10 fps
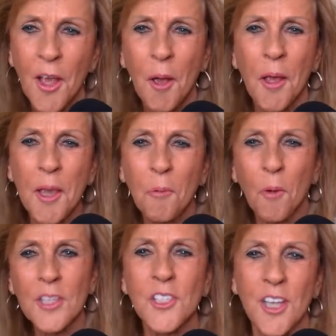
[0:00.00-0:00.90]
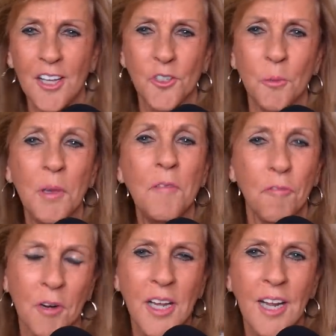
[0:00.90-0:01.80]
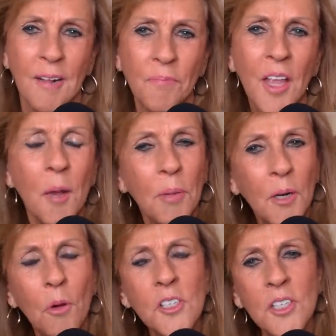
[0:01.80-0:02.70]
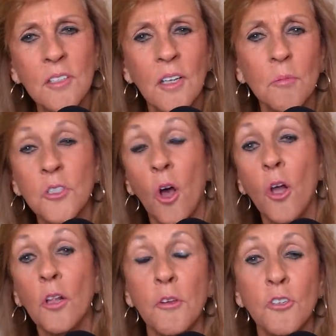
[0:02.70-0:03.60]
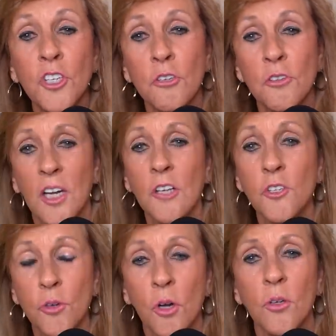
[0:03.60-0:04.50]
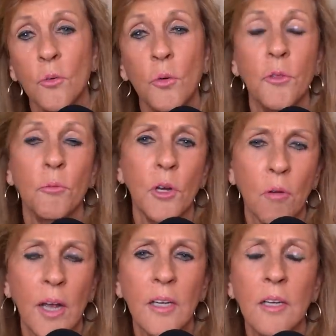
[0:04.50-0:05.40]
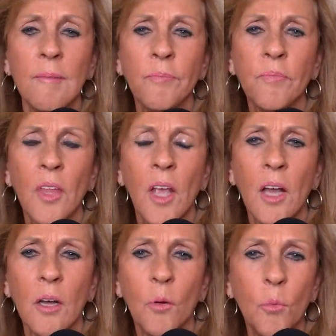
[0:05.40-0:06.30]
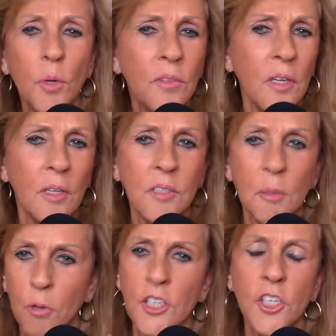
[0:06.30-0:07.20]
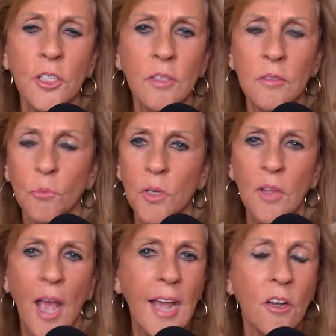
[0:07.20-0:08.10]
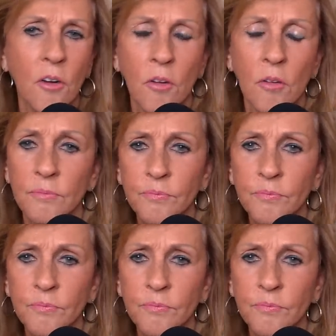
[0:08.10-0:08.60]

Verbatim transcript: Mm-hmm. he wants us to be free, yes. but it wasn't, it was all those years that I struggled with regret, uh, with uh, depression, with anger,